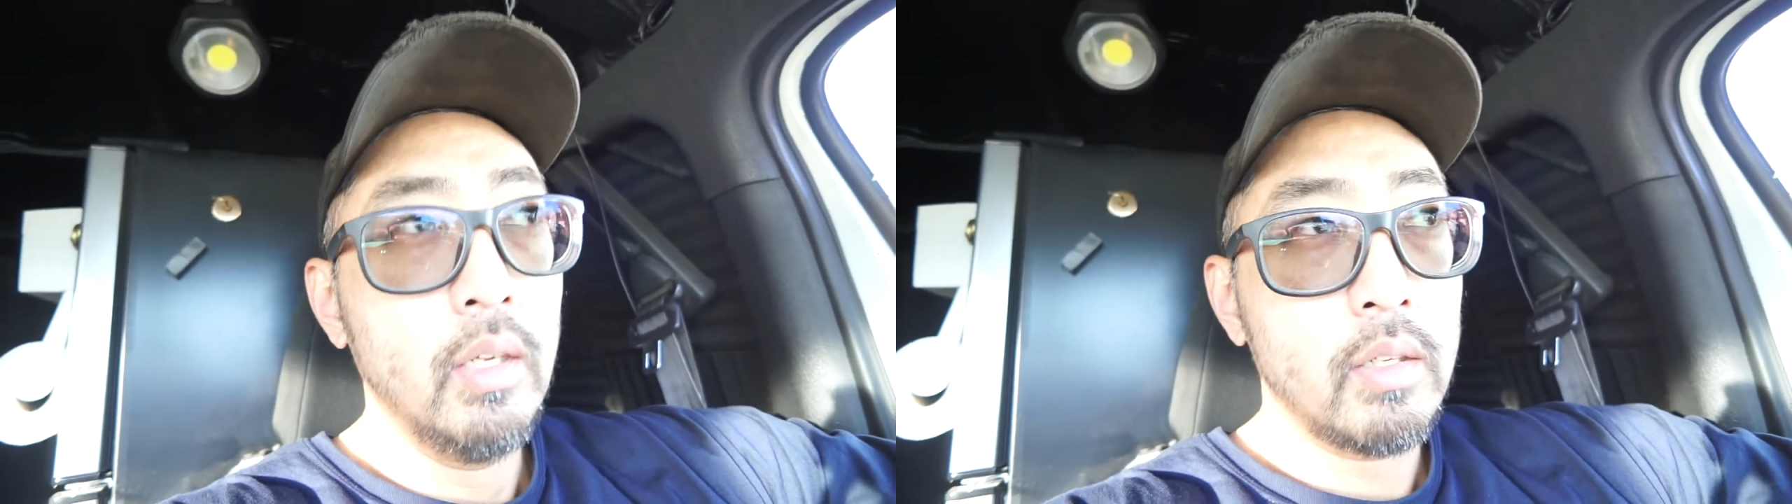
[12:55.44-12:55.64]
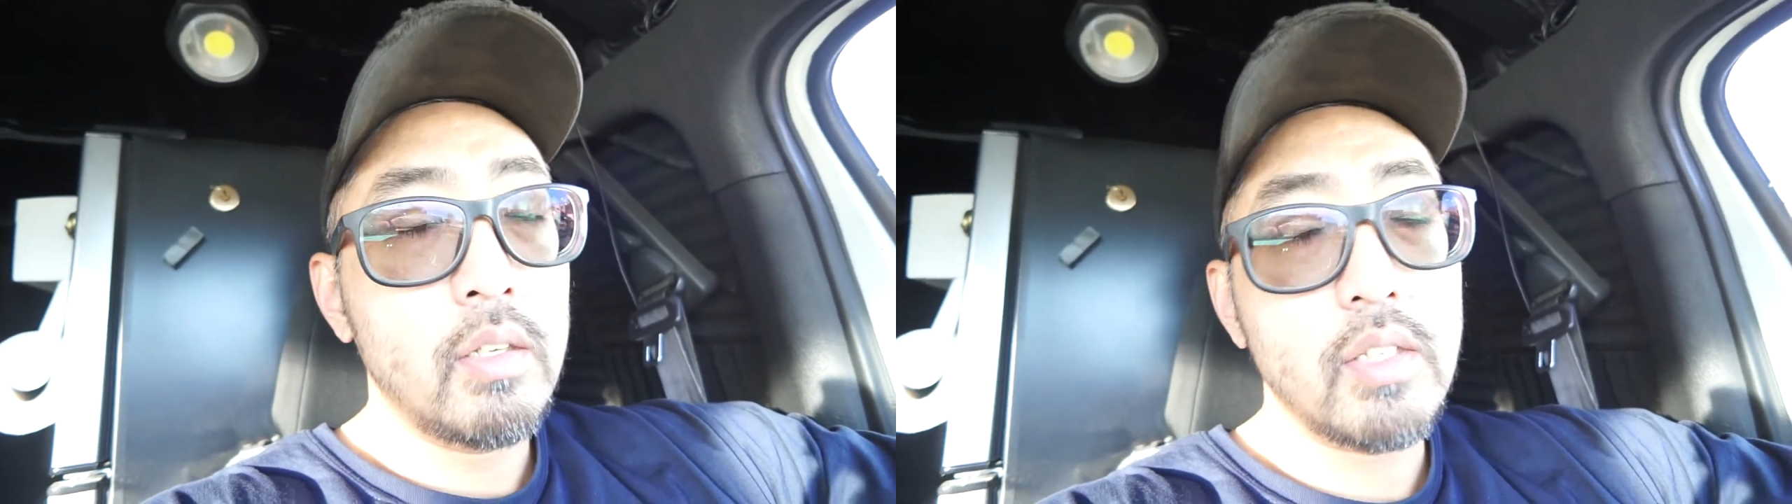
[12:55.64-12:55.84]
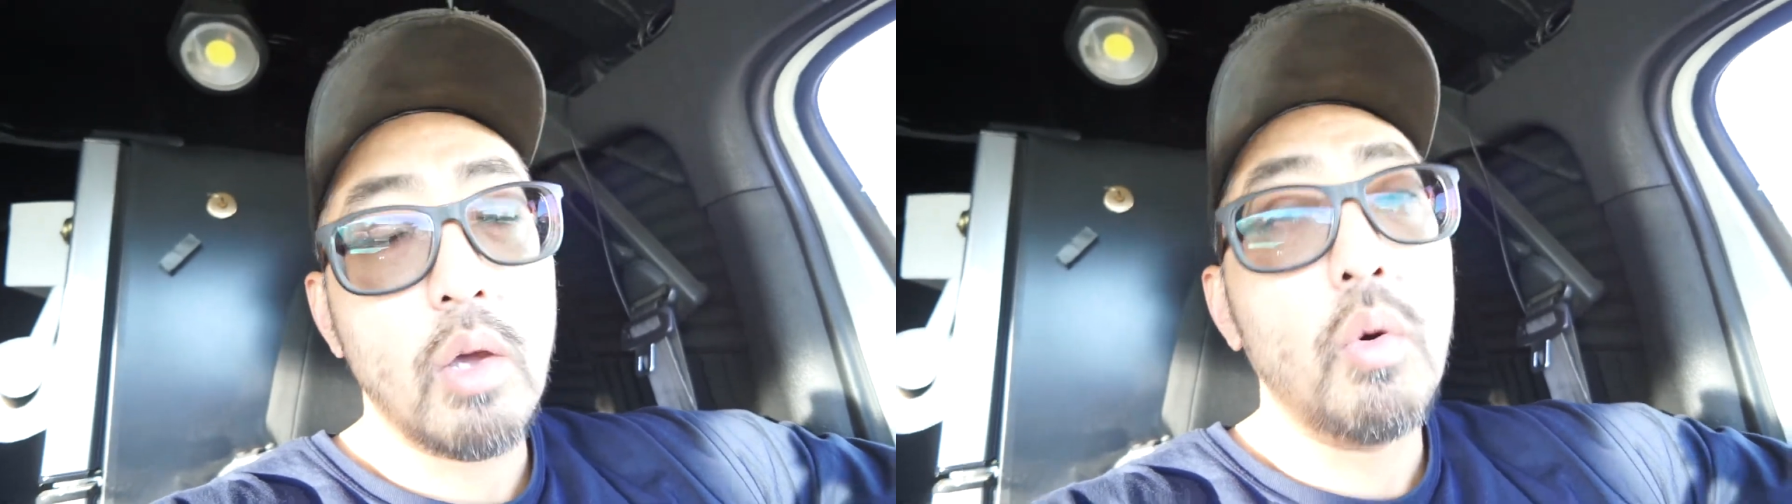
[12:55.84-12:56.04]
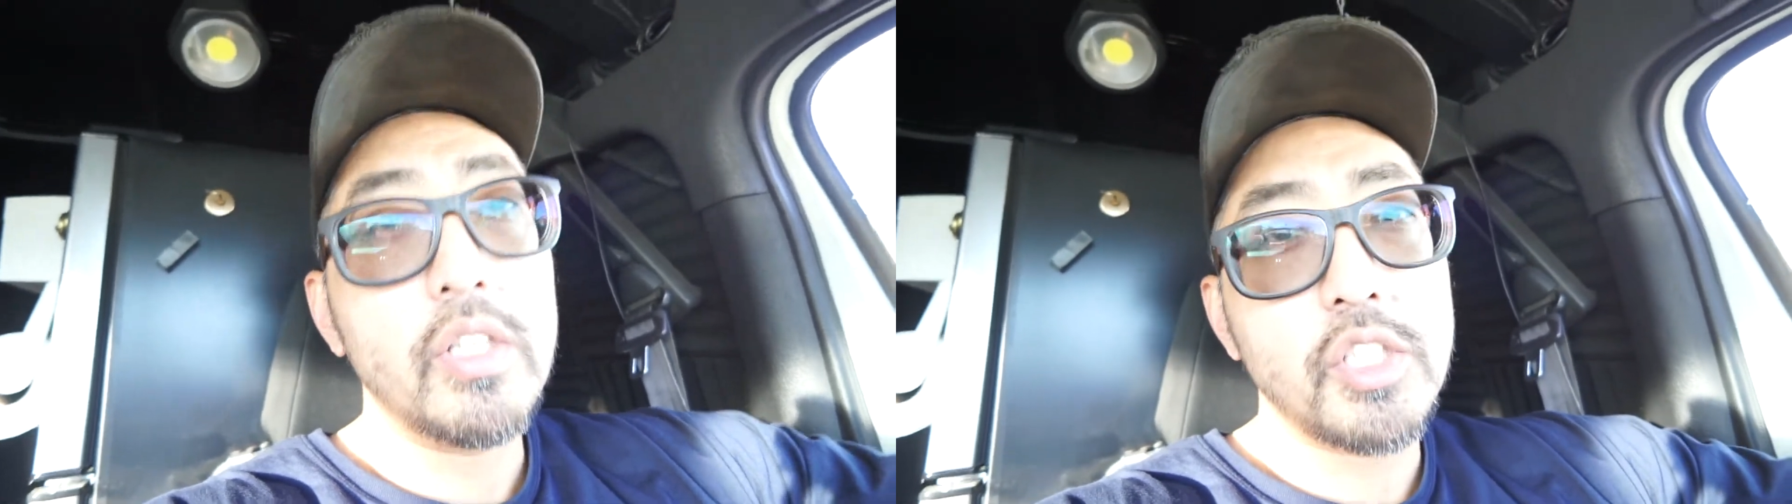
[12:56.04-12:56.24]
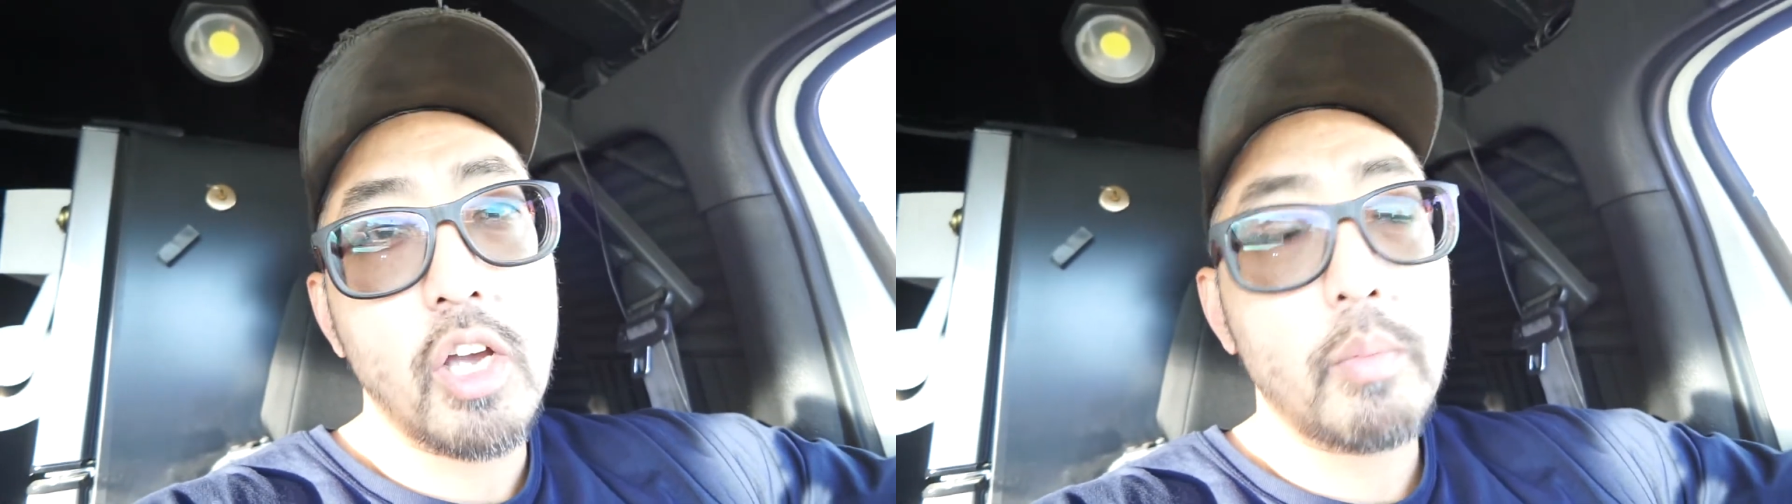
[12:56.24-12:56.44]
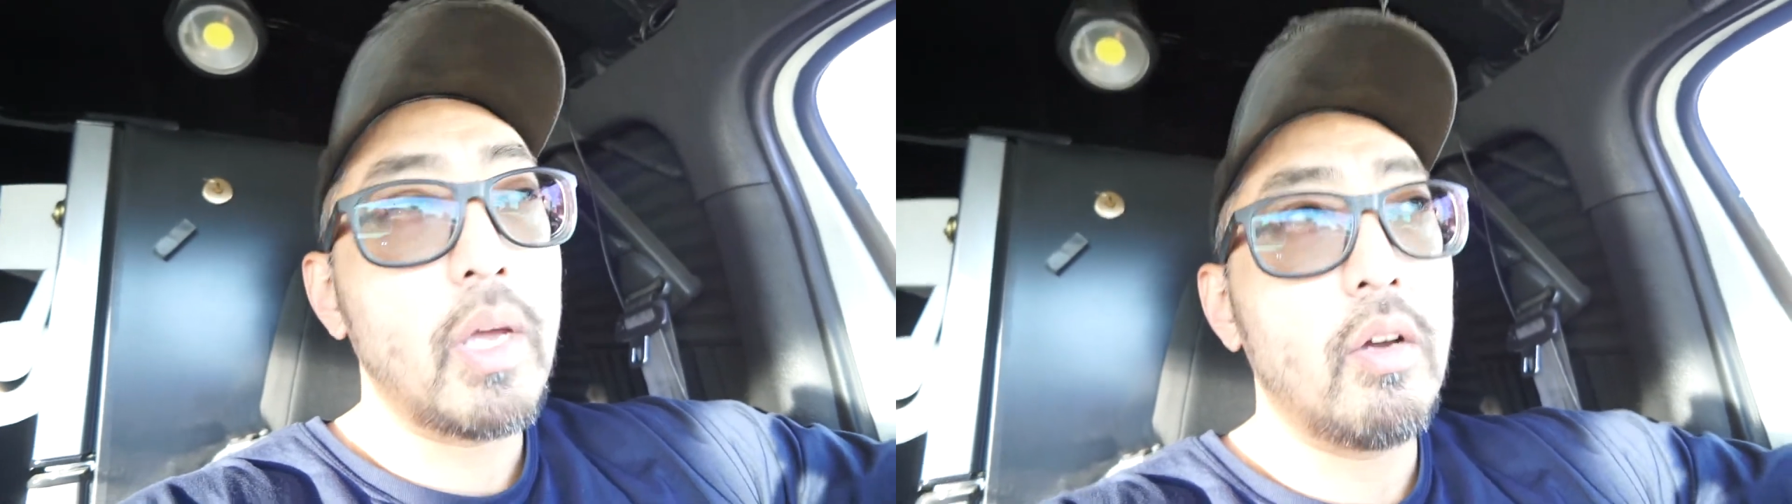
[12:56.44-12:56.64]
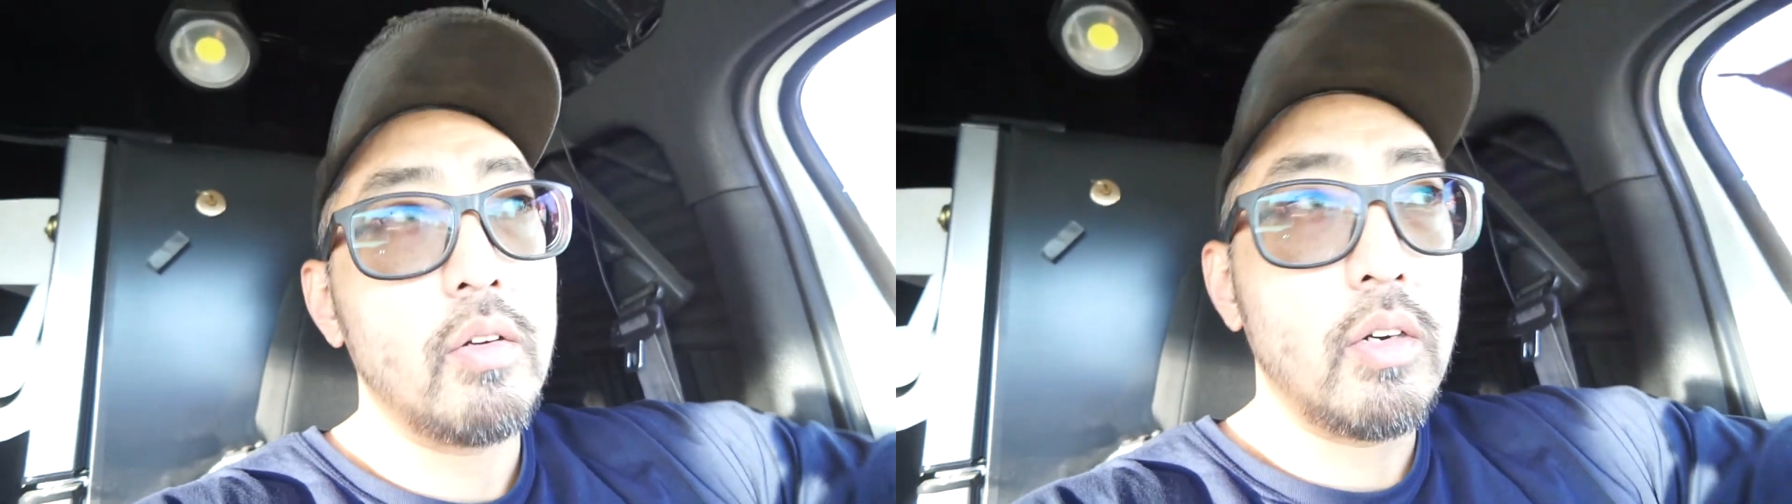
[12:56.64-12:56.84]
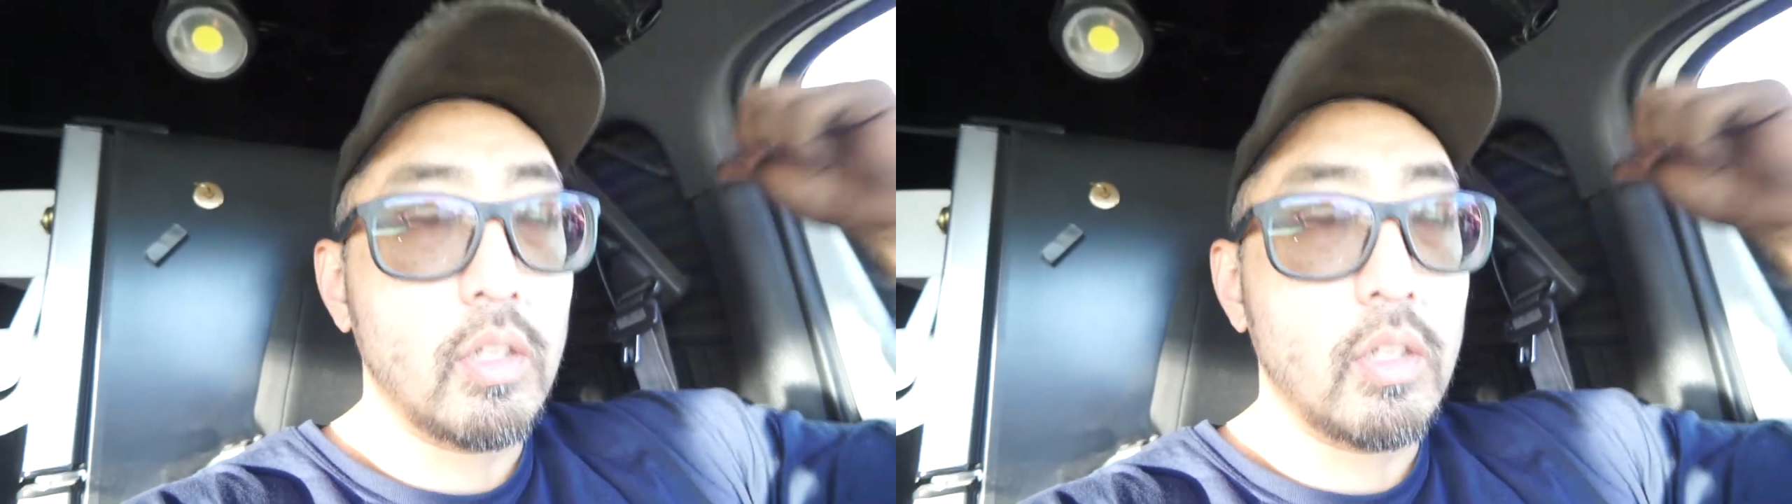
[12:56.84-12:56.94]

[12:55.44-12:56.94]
because that one shock mount